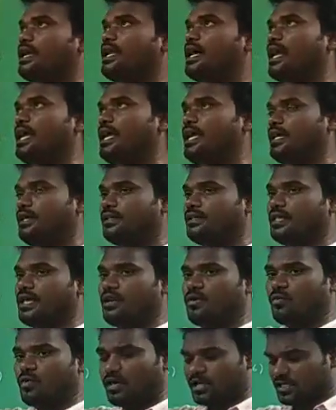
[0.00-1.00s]
die,
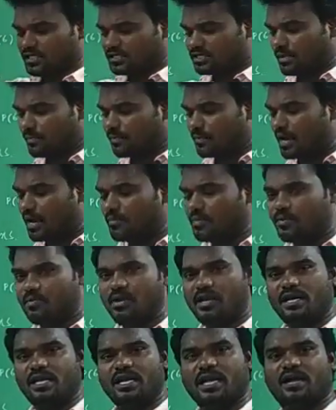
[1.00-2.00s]
then what is the
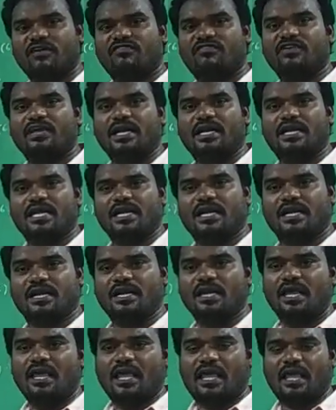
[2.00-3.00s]
probability of getting
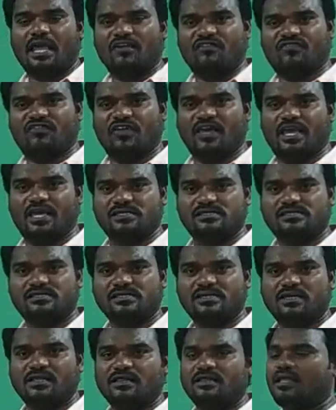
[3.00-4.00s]
a phase?
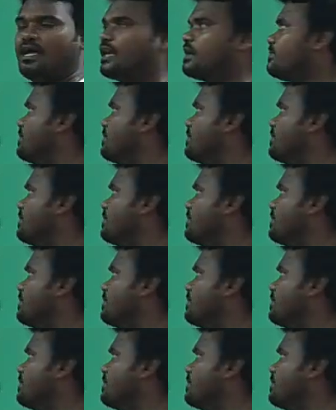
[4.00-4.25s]
That